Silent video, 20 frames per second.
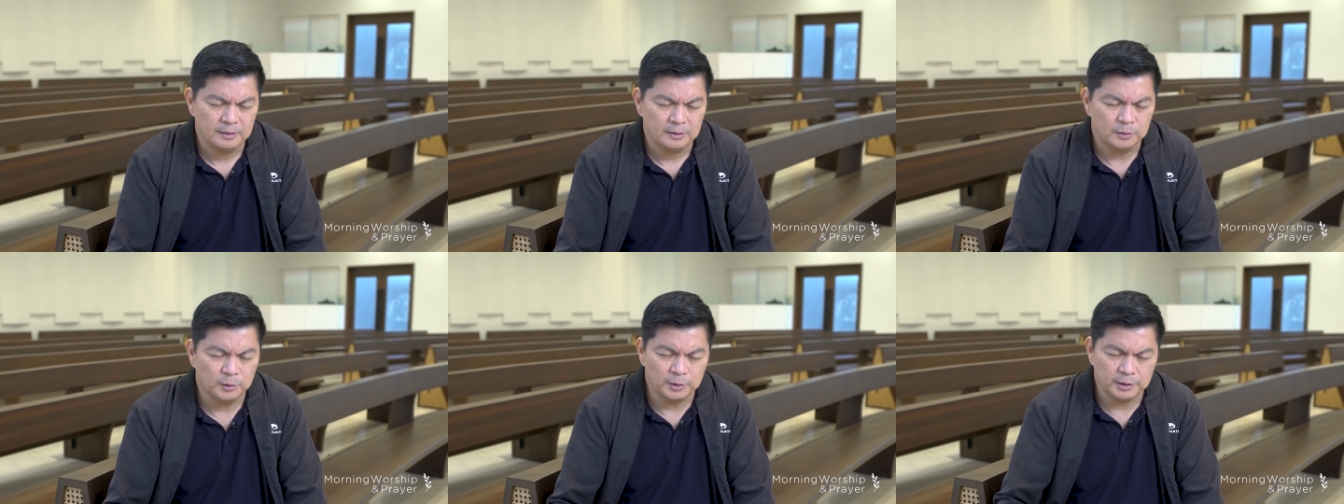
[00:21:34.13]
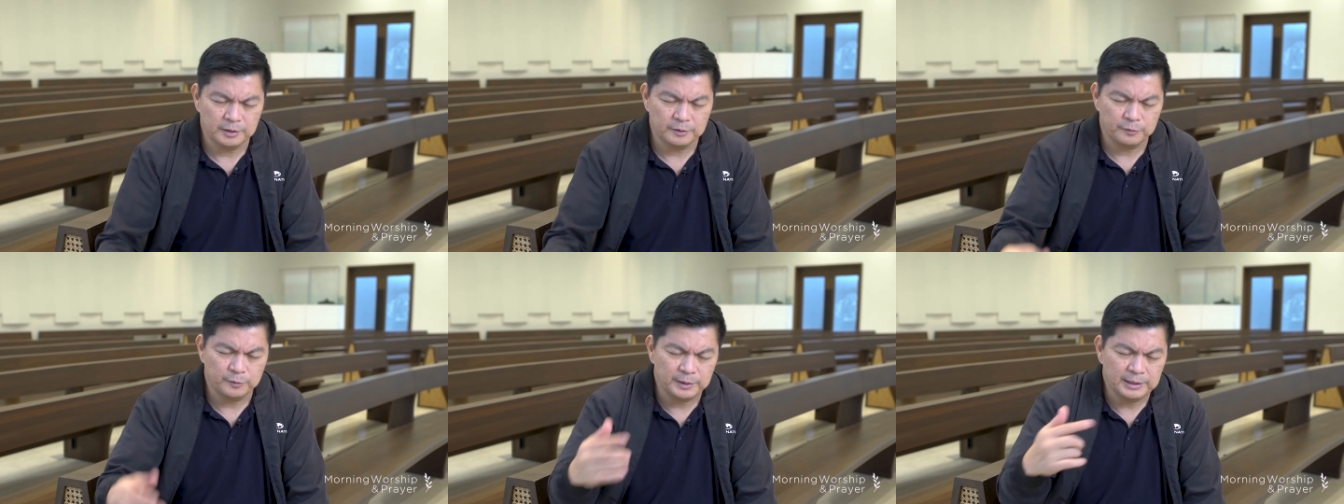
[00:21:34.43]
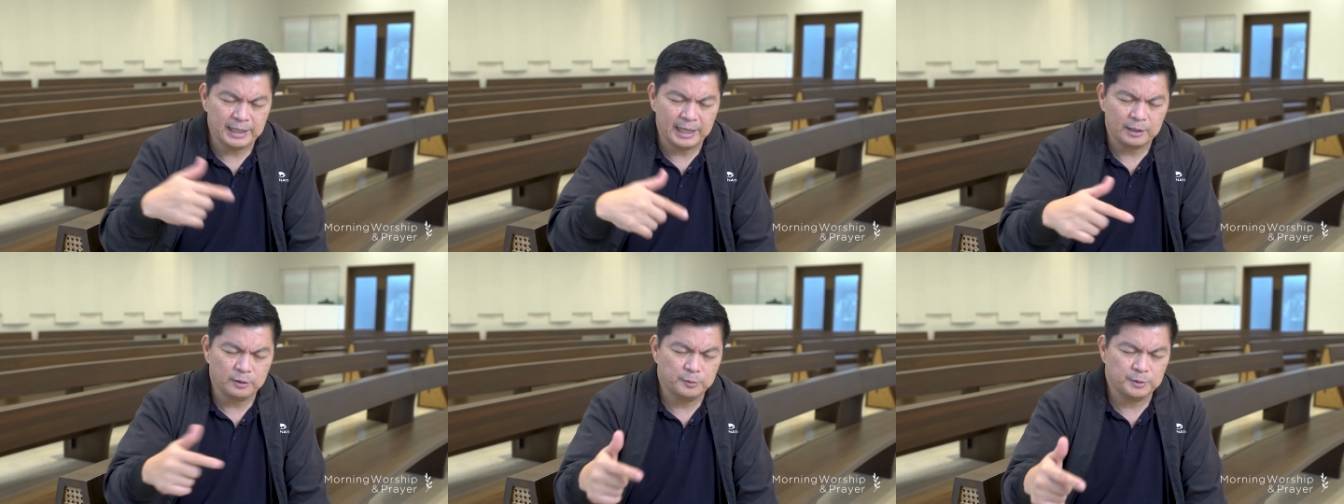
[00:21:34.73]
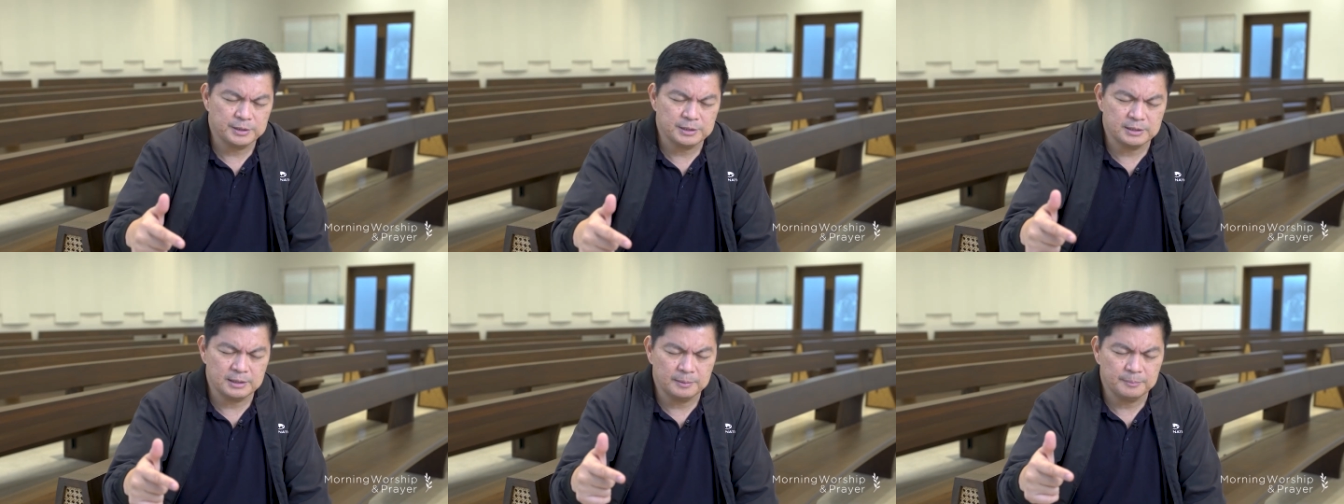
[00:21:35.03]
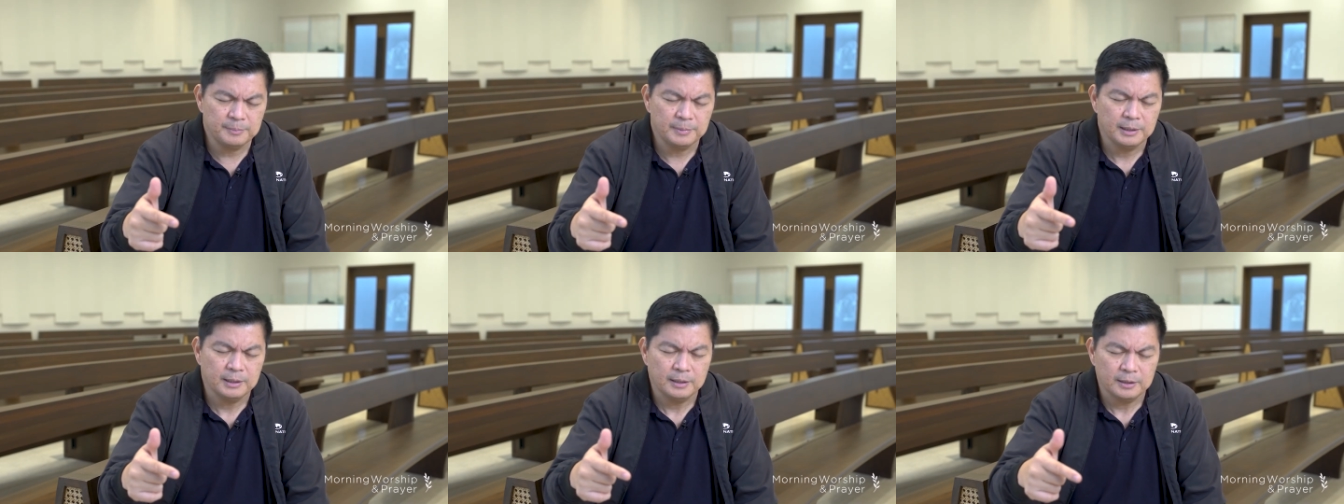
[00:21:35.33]
Lord, if we lack
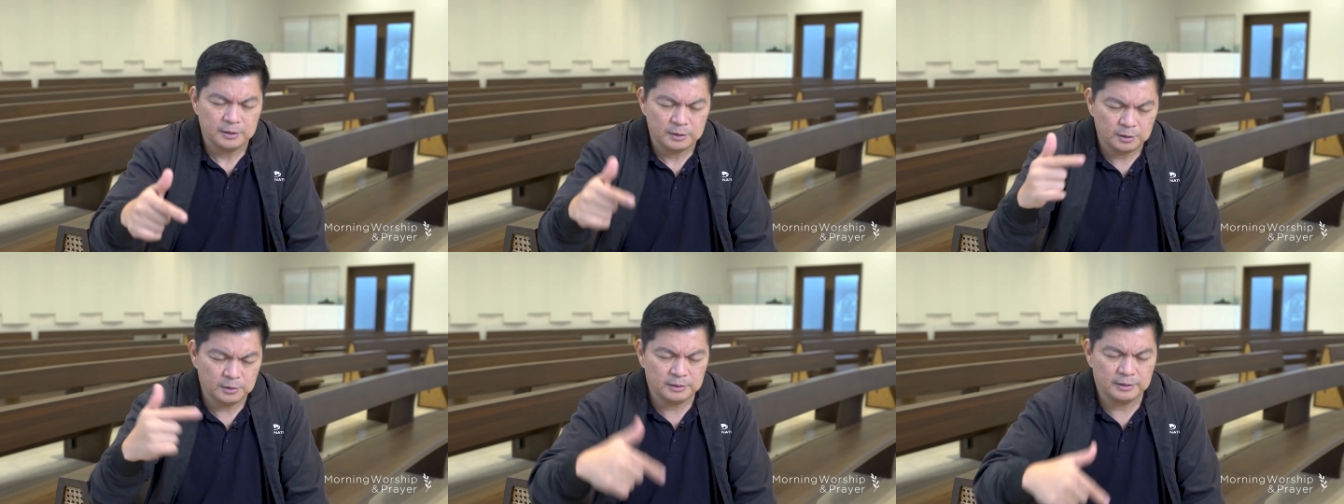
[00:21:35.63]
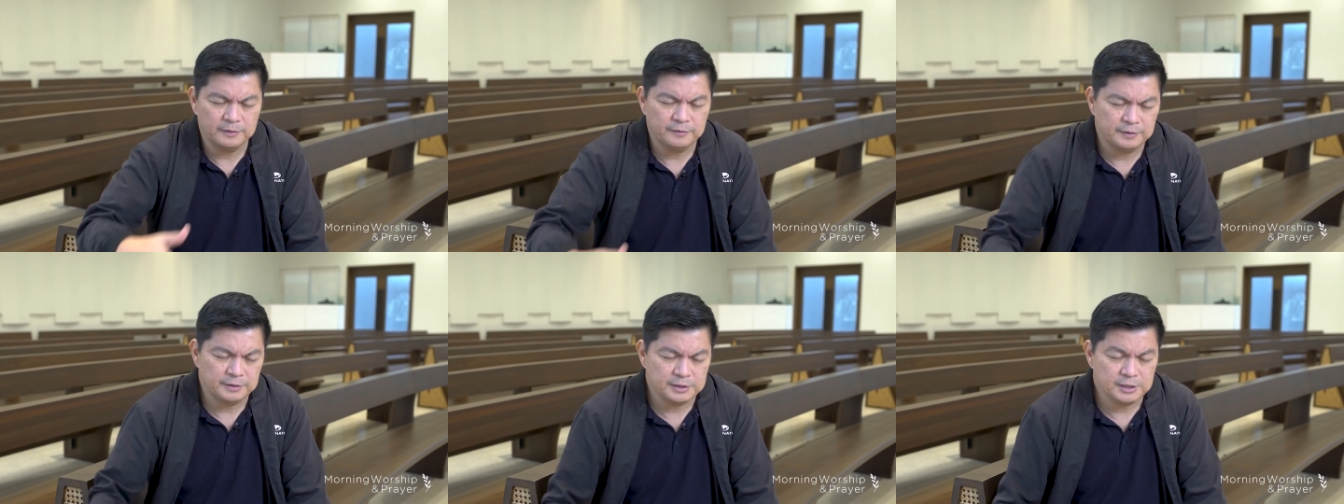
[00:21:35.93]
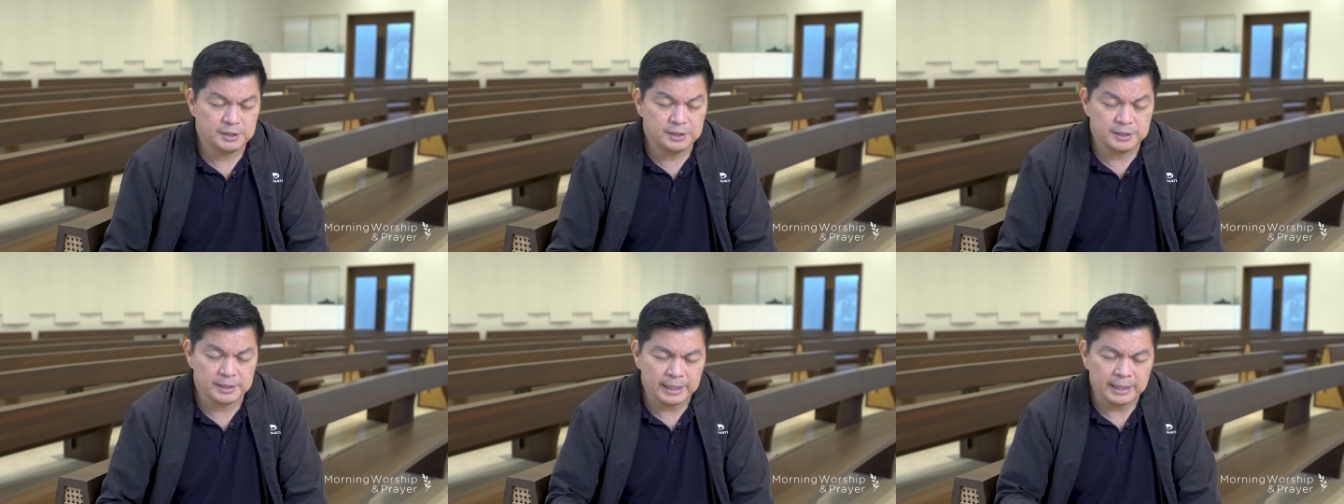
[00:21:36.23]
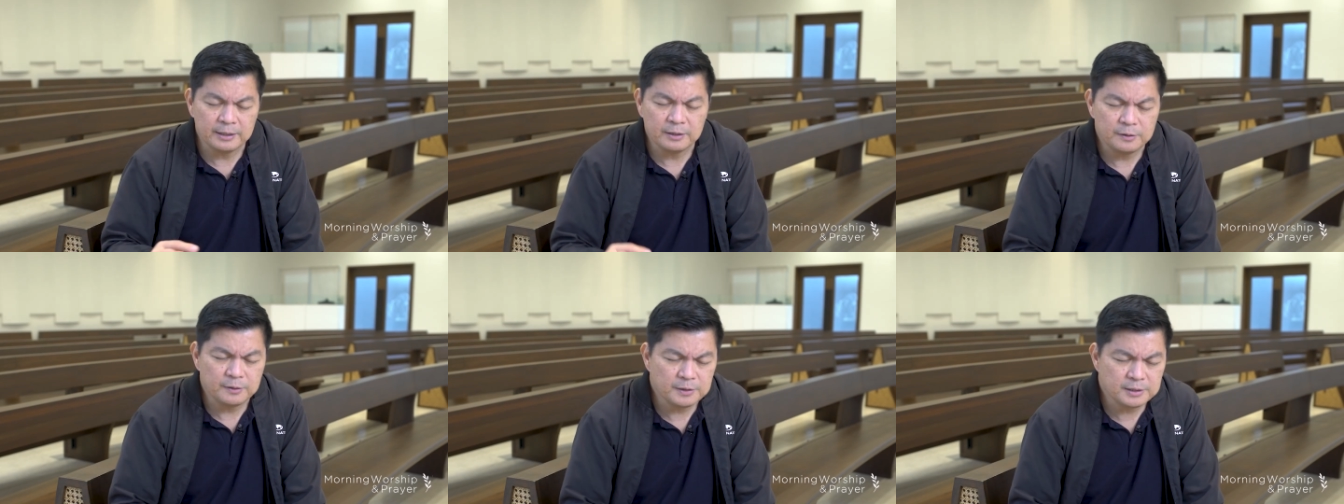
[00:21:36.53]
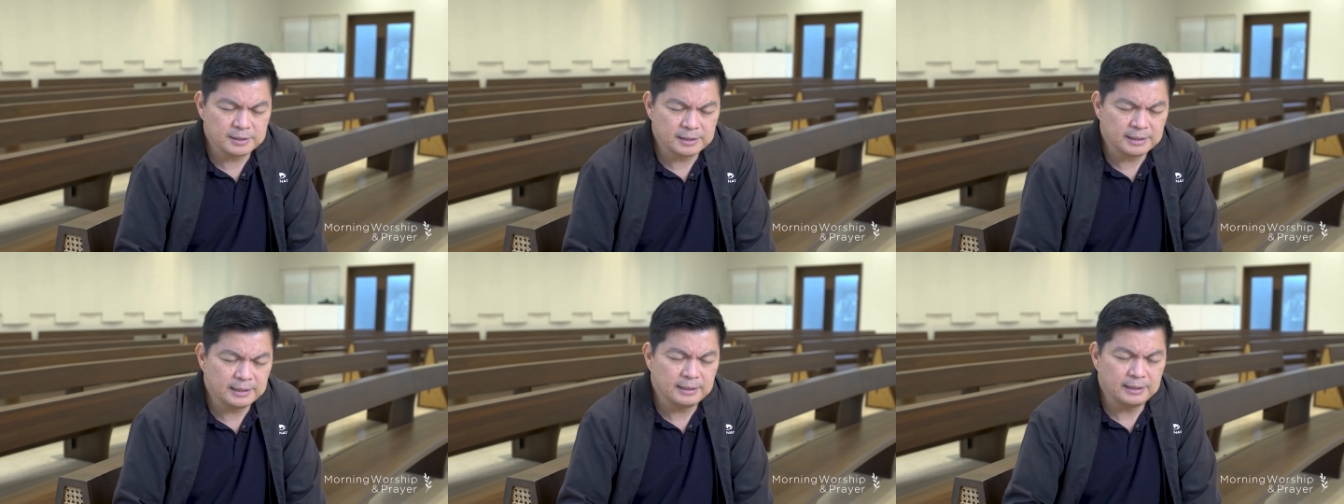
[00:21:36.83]
wisdom, you'll give it
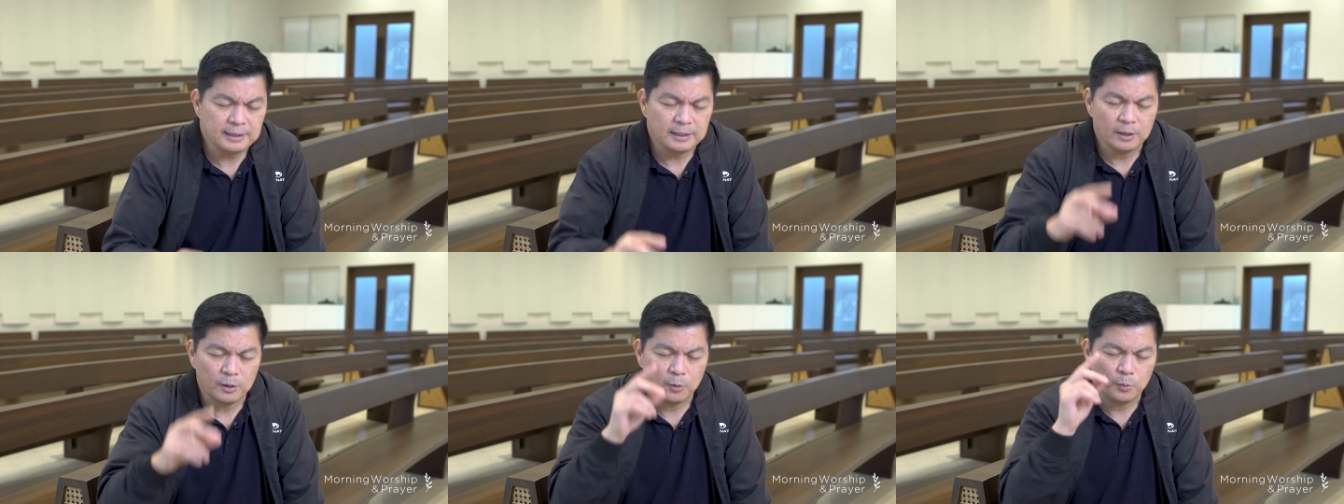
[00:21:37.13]
generously